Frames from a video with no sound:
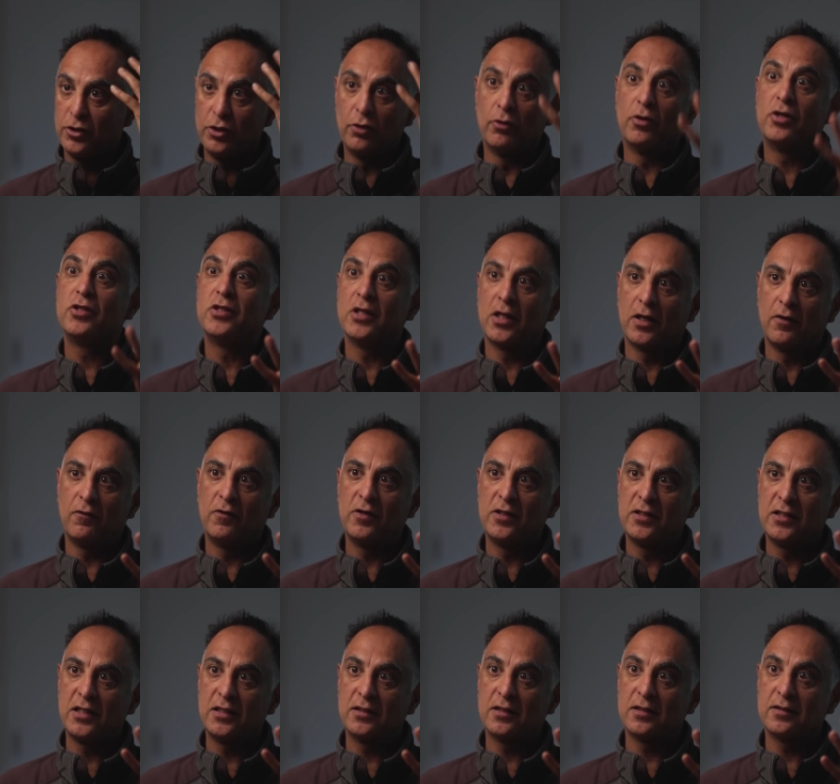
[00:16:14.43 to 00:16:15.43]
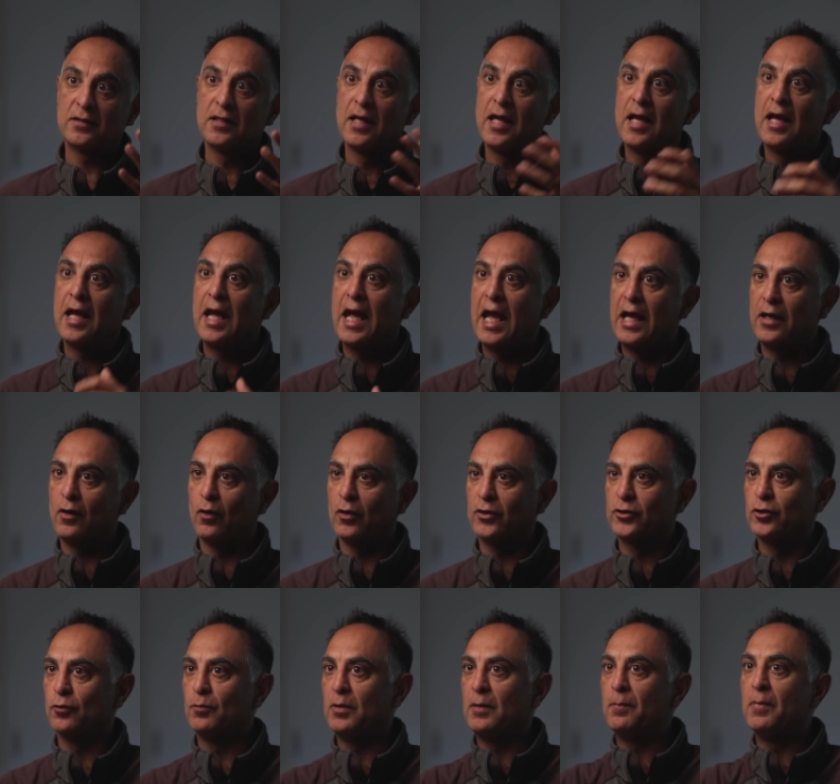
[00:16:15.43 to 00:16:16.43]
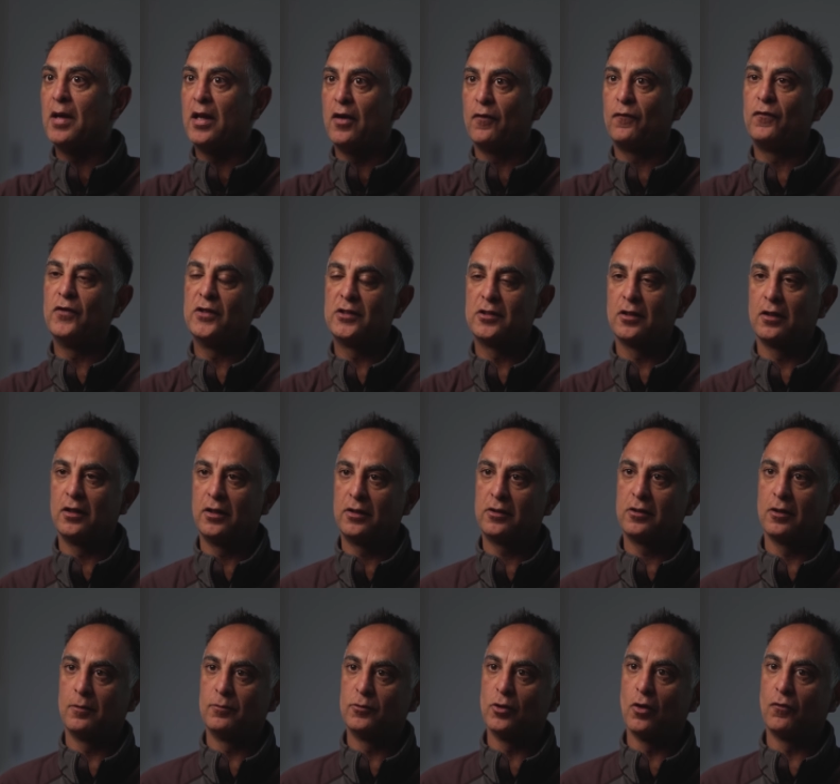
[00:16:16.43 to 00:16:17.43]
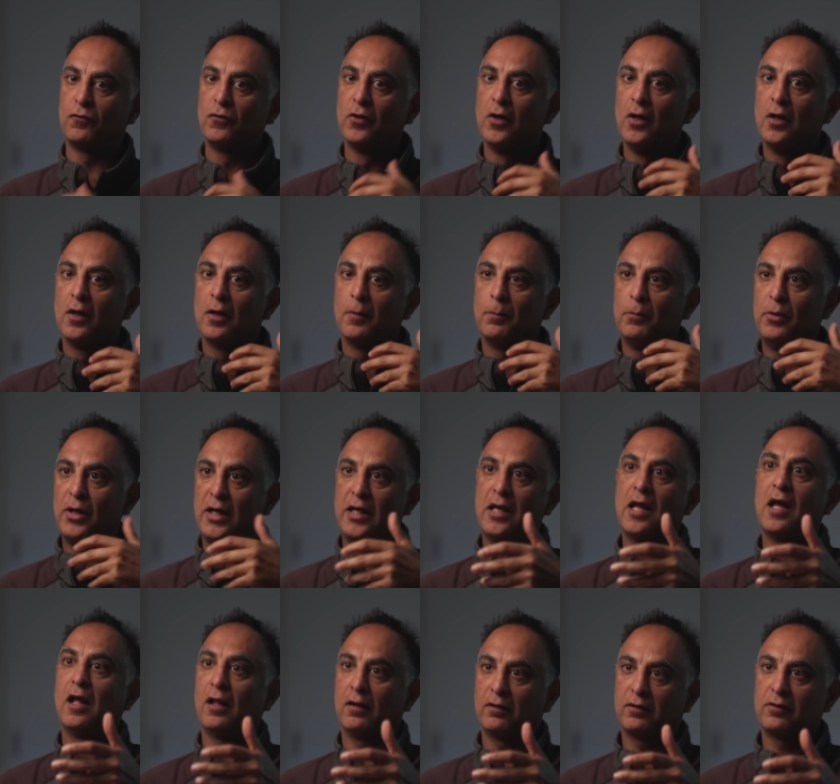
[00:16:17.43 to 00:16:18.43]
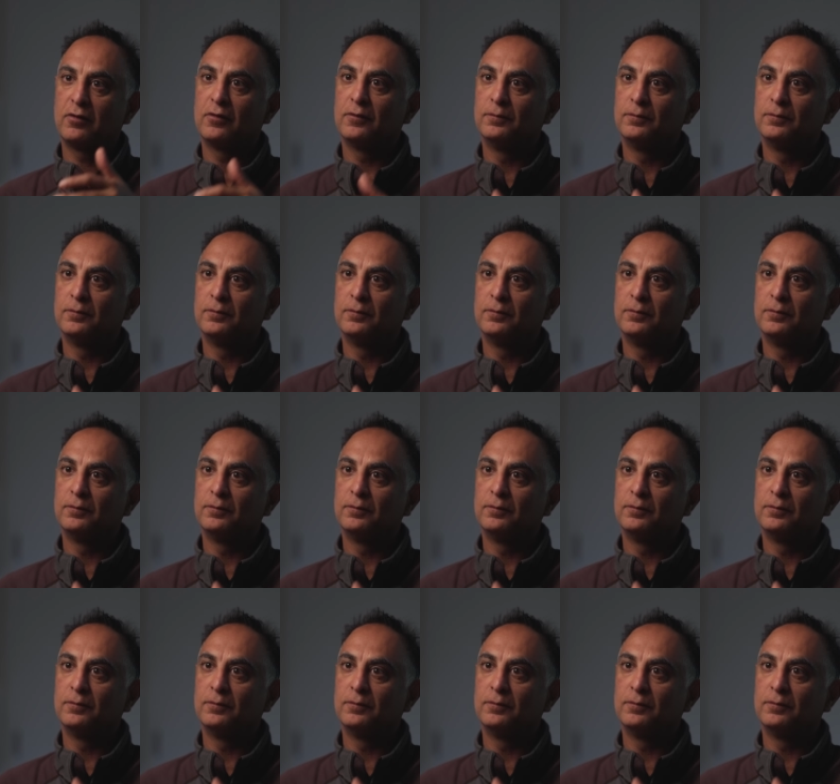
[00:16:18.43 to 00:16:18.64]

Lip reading: neurodegenerative diseases and also be beneficial in terms of brain health.